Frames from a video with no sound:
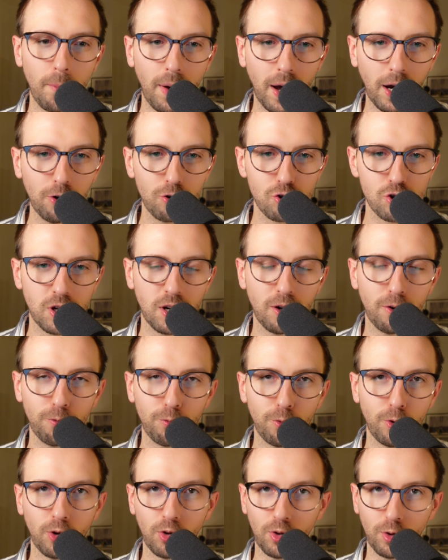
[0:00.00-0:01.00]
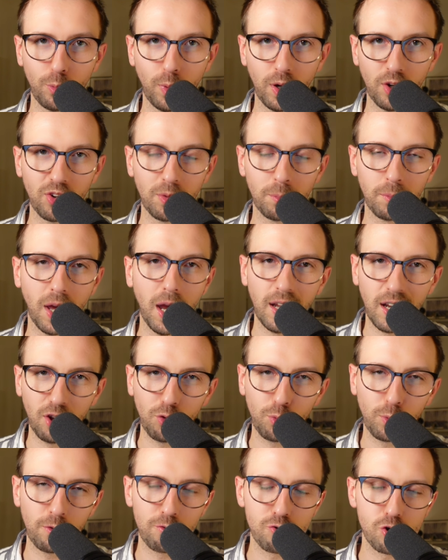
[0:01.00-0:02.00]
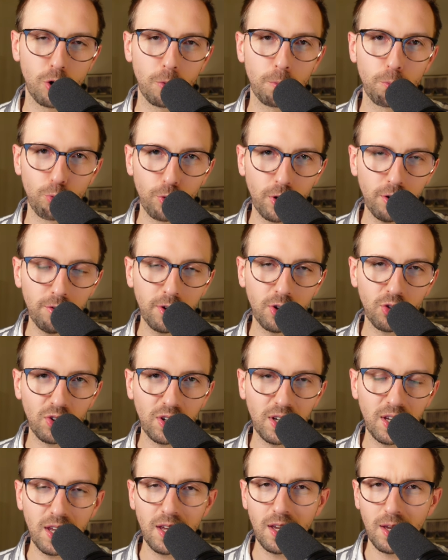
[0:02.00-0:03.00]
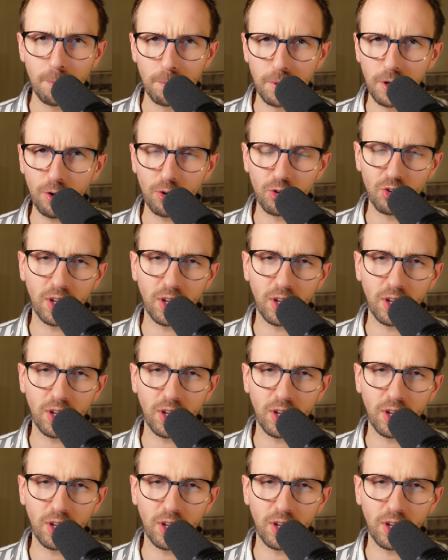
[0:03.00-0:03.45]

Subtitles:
market share for quite some time. And as we've shown previously, beer is